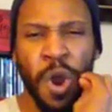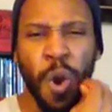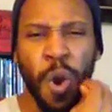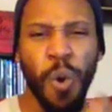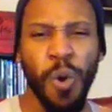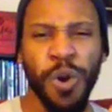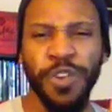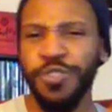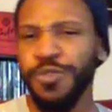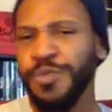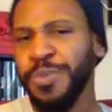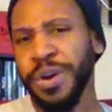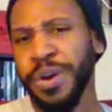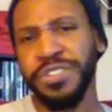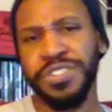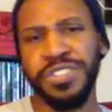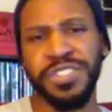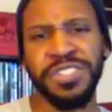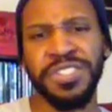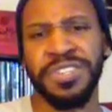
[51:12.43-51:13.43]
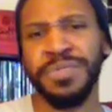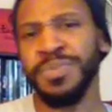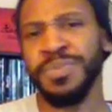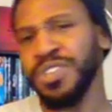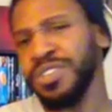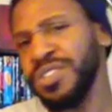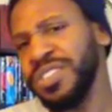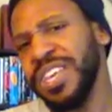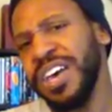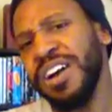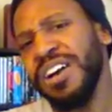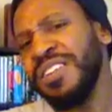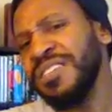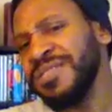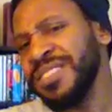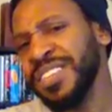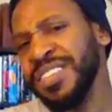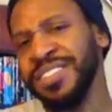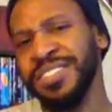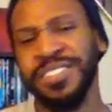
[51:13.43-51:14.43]
or you've purchased them
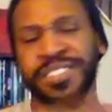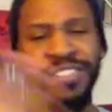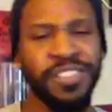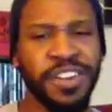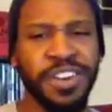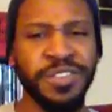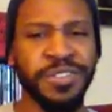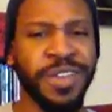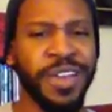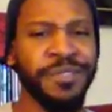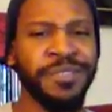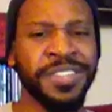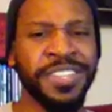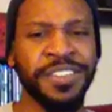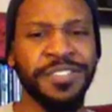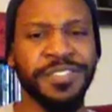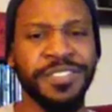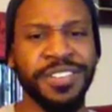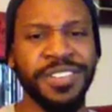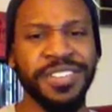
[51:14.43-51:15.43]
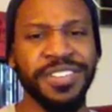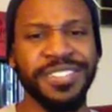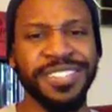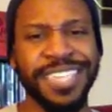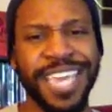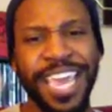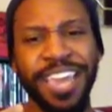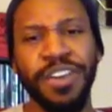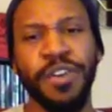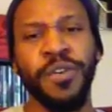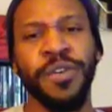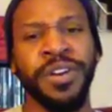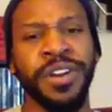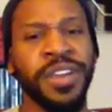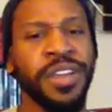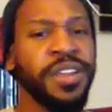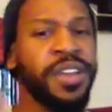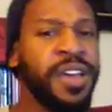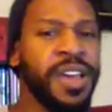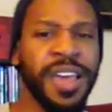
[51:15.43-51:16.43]
yourselves and you have a different take on
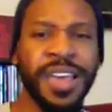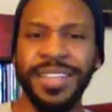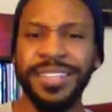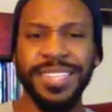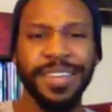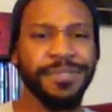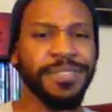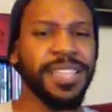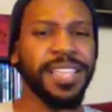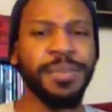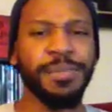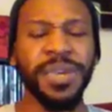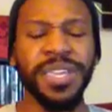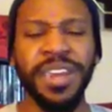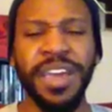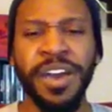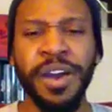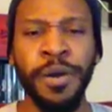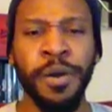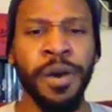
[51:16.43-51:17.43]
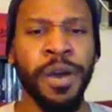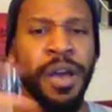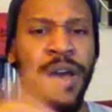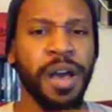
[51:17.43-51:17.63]
it. Definitely let me know.